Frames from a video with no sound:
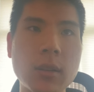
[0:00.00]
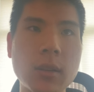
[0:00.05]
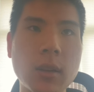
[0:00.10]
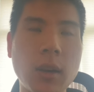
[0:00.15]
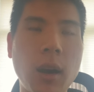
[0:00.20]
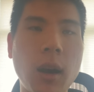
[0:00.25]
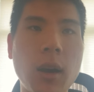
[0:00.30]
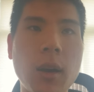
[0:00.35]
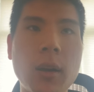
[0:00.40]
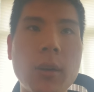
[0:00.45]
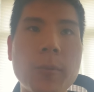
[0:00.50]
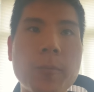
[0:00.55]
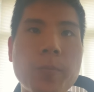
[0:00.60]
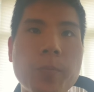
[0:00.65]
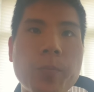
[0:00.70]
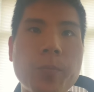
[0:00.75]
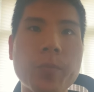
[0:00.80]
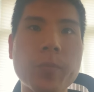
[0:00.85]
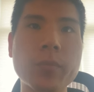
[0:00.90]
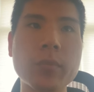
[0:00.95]
um,
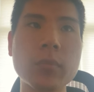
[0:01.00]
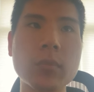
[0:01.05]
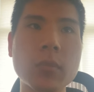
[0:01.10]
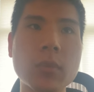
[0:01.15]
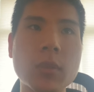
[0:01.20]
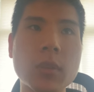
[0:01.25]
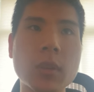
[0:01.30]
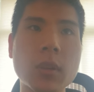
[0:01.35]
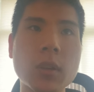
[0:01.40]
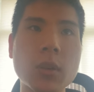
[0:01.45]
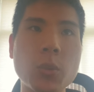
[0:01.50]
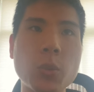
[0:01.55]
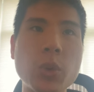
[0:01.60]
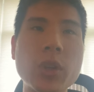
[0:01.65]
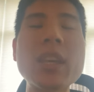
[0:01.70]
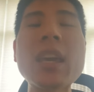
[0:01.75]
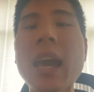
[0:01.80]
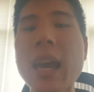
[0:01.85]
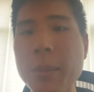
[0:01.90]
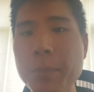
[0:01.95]
we
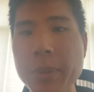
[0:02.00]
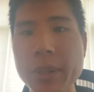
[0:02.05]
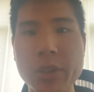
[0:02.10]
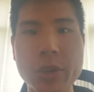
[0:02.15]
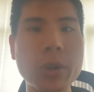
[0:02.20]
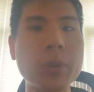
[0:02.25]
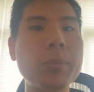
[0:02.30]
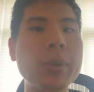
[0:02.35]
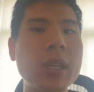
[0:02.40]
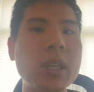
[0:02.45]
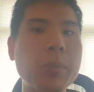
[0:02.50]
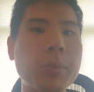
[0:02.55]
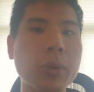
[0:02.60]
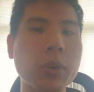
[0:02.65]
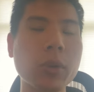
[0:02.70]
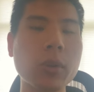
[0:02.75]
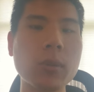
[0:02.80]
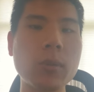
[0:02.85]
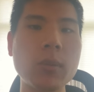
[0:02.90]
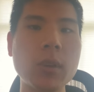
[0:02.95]
can be good
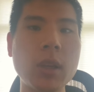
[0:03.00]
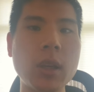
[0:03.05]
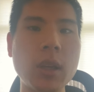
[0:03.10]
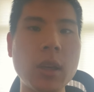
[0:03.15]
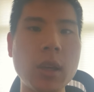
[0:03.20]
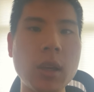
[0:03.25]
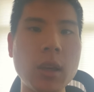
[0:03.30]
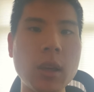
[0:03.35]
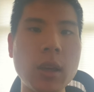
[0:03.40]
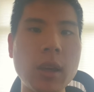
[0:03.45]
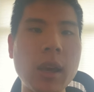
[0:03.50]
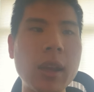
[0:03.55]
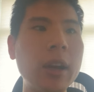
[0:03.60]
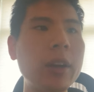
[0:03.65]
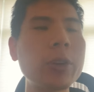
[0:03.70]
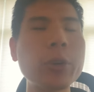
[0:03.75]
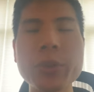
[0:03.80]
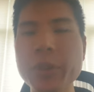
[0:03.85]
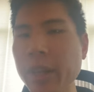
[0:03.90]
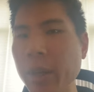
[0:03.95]
people. And I
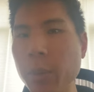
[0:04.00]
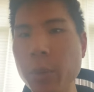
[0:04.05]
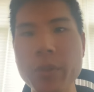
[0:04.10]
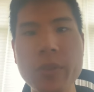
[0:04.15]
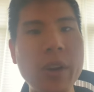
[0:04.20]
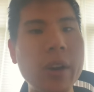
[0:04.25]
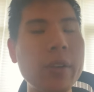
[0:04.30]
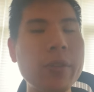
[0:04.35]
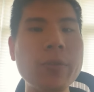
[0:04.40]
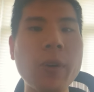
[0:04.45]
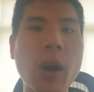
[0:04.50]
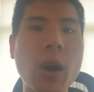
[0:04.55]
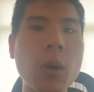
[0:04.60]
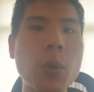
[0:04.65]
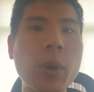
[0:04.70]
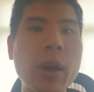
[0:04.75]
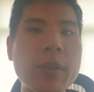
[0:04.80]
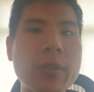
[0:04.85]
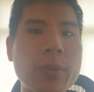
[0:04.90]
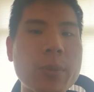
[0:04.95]
don't think we're very far
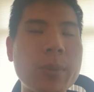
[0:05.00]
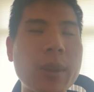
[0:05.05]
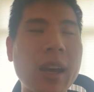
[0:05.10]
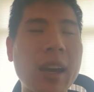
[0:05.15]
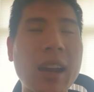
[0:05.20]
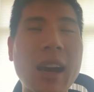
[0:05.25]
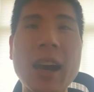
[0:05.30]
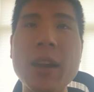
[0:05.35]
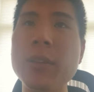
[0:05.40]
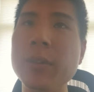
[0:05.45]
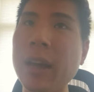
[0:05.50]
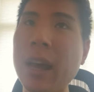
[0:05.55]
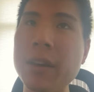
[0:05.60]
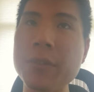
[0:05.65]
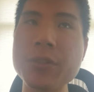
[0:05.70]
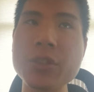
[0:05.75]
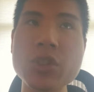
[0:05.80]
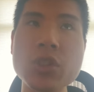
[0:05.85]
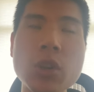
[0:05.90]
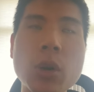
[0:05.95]
away from that. I
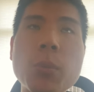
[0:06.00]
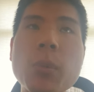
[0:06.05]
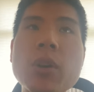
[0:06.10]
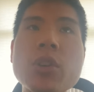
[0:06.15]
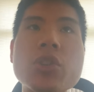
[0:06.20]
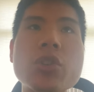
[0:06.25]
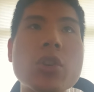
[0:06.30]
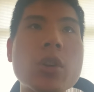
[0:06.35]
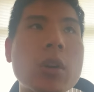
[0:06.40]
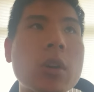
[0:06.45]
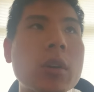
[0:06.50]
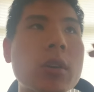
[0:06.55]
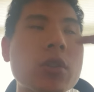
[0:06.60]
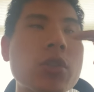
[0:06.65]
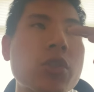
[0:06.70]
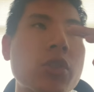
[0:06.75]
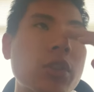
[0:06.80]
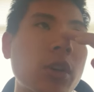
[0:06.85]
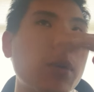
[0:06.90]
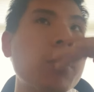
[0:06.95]
have so much,
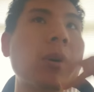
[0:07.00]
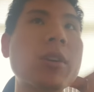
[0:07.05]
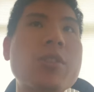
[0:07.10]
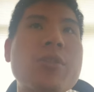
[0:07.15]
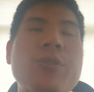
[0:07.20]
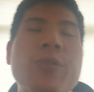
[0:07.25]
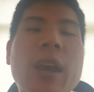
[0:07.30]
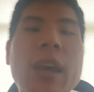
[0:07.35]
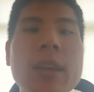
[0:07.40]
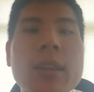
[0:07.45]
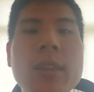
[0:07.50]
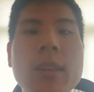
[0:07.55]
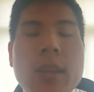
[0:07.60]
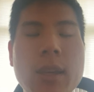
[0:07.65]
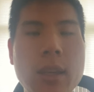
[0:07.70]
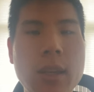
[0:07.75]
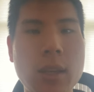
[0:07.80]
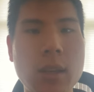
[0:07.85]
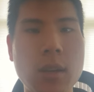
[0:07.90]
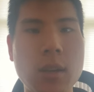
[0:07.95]
so much faith
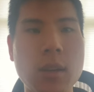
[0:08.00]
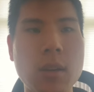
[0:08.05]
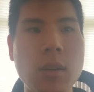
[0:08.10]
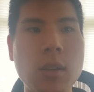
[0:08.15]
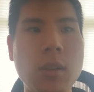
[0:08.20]
in